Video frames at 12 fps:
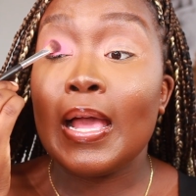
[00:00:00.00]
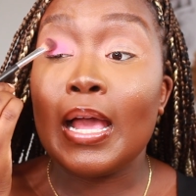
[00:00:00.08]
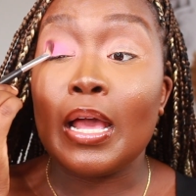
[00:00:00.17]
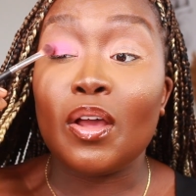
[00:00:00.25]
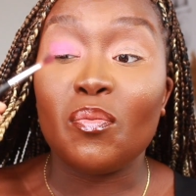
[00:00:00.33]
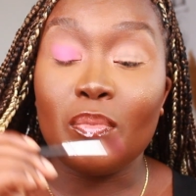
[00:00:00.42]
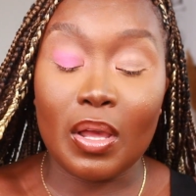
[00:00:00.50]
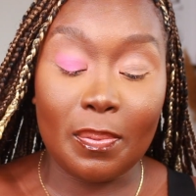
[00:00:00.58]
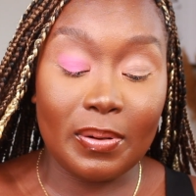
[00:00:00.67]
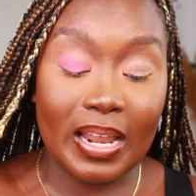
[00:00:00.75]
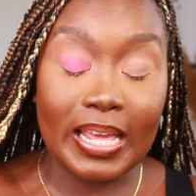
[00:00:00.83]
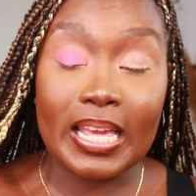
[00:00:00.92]

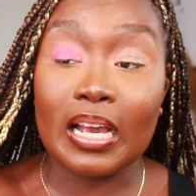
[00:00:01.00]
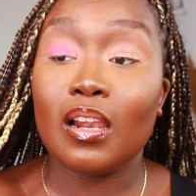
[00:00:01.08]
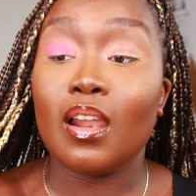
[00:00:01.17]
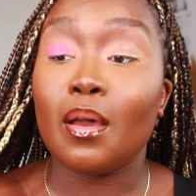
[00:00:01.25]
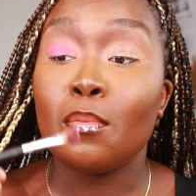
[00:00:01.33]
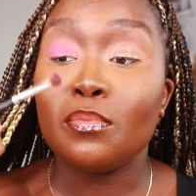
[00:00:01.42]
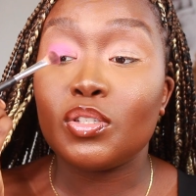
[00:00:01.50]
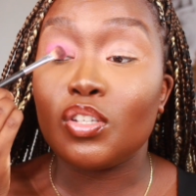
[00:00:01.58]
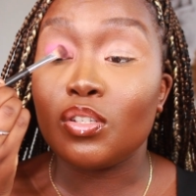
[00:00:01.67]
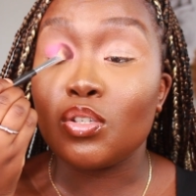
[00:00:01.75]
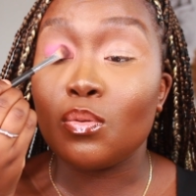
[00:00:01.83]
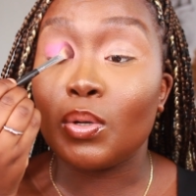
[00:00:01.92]
apply in clumps.
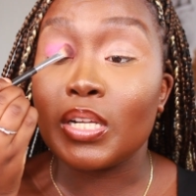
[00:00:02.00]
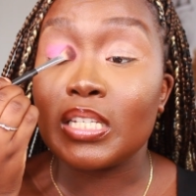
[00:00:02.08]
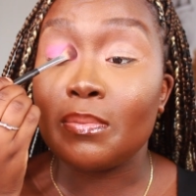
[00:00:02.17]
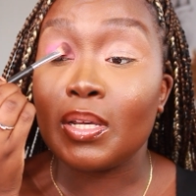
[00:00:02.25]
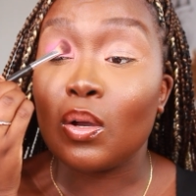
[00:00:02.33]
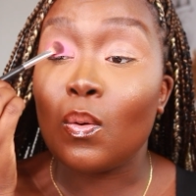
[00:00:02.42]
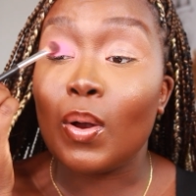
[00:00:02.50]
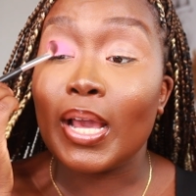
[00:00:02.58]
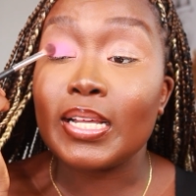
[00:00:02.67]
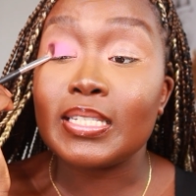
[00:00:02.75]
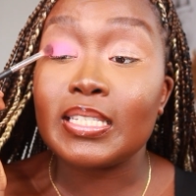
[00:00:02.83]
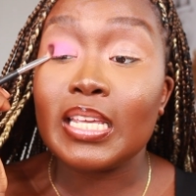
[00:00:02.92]
You do want it to be
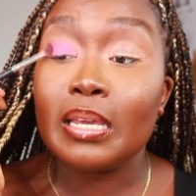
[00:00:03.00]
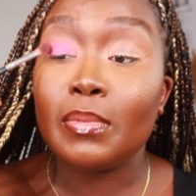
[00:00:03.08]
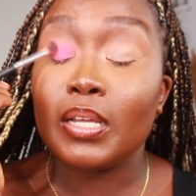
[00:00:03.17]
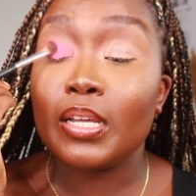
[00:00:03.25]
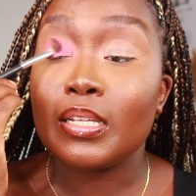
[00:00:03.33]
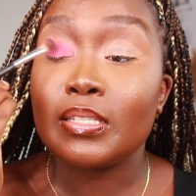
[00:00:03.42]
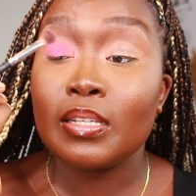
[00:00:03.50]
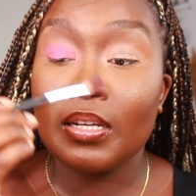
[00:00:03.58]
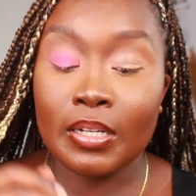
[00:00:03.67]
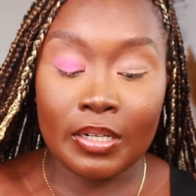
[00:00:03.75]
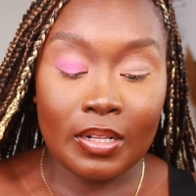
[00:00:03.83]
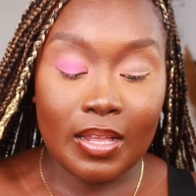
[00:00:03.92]
quite seamless
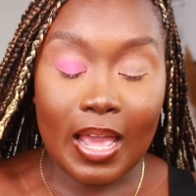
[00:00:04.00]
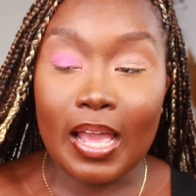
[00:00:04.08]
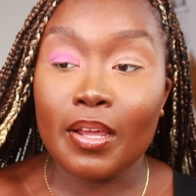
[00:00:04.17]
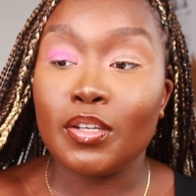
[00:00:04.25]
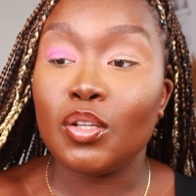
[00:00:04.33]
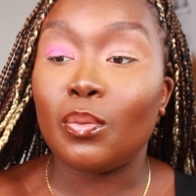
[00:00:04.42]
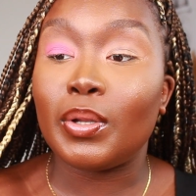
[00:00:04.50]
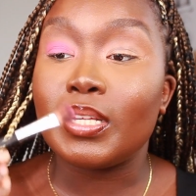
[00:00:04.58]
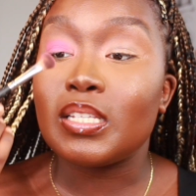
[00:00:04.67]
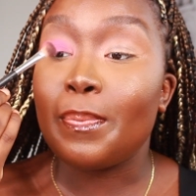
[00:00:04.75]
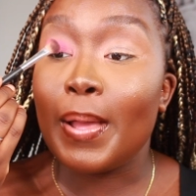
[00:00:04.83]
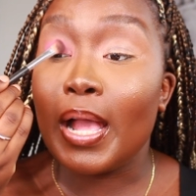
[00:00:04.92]
and you want
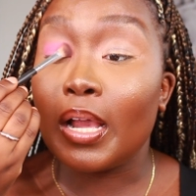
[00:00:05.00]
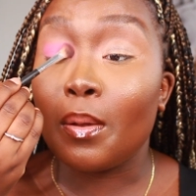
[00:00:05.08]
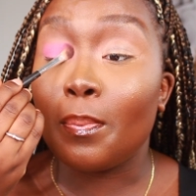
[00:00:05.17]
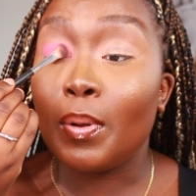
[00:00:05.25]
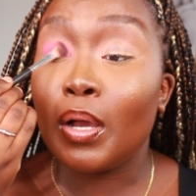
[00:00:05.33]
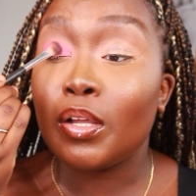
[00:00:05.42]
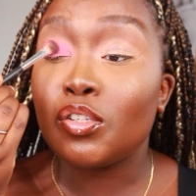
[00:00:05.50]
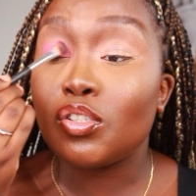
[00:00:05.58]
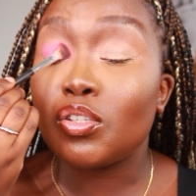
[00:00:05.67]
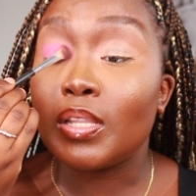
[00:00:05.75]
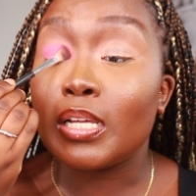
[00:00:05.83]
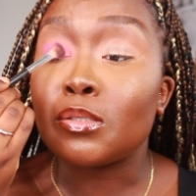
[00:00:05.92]
it to pack a
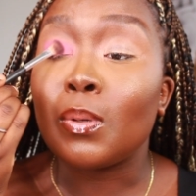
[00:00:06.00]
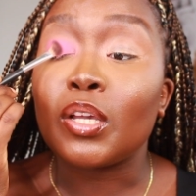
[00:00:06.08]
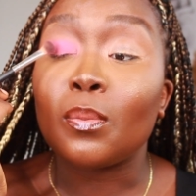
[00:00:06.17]
punch, so that's why